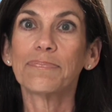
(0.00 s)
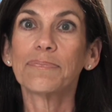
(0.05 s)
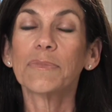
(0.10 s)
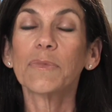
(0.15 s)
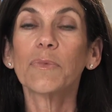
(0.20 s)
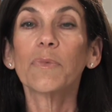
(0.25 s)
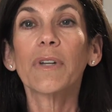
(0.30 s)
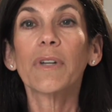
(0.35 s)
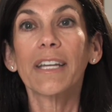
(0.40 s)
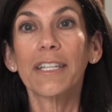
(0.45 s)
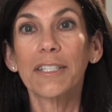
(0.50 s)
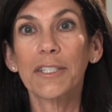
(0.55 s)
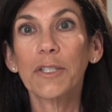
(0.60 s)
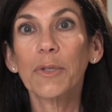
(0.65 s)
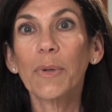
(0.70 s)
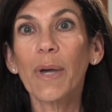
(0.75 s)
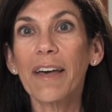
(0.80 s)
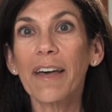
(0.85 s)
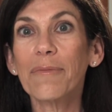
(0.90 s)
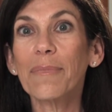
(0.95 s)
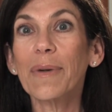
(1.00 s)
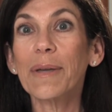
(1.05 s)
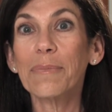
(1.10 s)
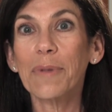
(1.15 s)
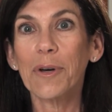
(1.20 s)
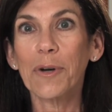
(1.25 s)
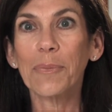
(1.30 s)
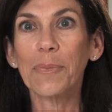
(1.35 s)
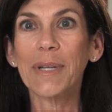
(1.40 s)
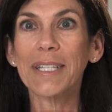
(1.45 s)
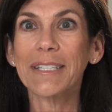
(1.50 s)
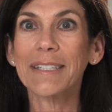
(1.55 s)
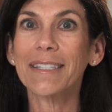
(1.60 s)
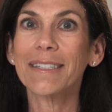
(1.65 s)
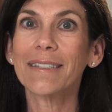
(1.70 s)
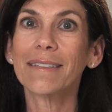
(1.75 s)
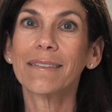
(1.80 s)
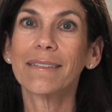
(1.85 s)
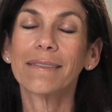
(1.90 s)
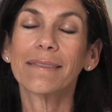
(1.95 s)
when I do have my
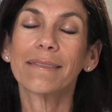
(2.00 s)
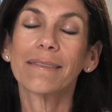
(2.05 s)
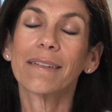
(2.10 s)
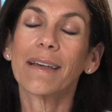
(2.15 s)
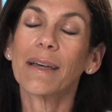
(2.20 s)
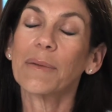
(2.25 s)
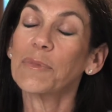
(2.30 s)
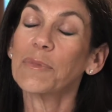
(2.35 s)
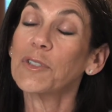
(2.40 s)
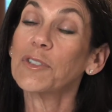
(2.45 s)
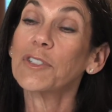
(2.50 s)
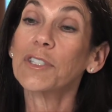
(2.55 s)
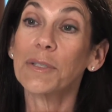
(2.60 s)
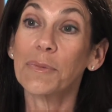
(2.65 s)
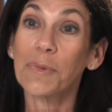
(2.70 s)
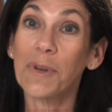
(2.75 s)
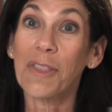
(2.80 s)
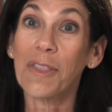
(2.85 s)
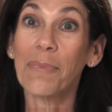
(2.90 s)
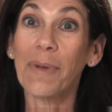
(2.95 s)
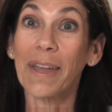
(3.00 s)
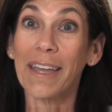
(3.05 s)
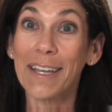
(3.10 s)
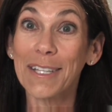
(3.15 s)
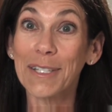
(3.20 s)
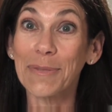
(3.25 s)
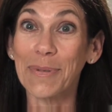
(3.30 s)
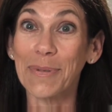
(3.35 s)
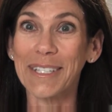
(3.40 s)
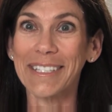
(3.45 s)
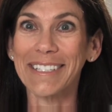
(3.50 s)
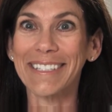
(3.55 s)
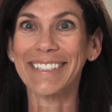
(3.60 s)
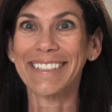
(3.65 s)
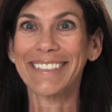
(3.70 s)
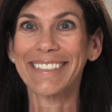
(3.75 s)
moments, I'm usually with my husband,